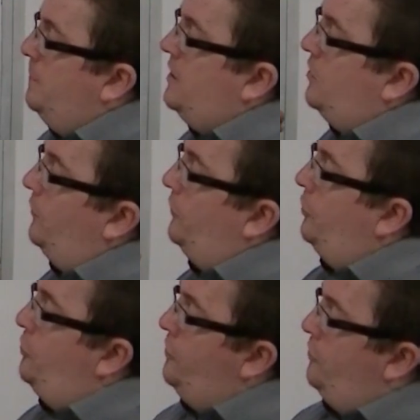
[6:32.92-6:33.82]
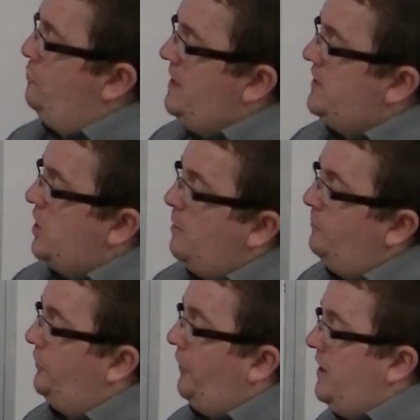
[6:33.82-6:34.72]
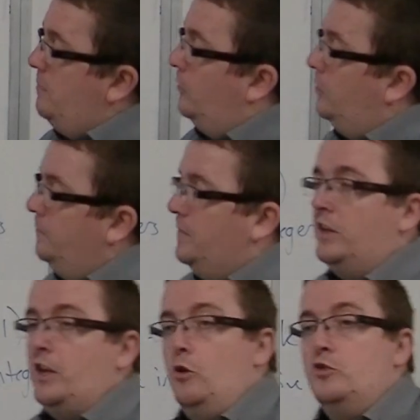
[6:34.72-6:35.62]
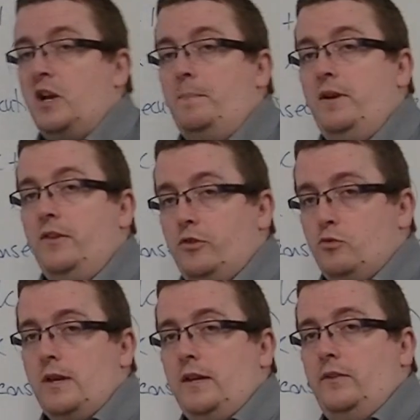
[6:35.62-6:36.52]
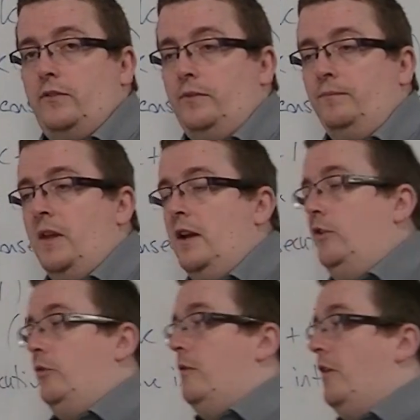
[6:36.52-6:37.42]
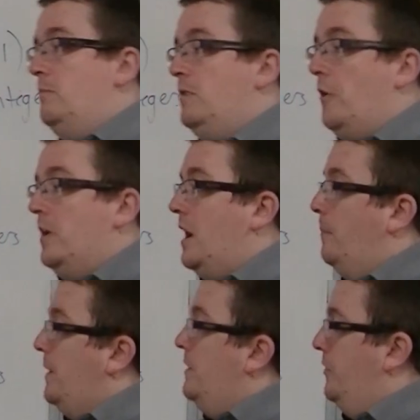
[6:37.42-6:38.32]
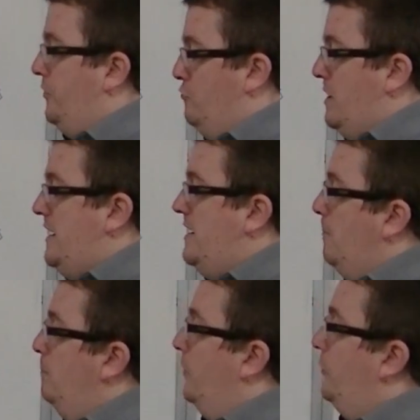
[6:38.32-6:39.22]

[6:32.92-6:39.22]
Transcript: because the 3 times table goes up in 3s. So if I'm going up in 3 number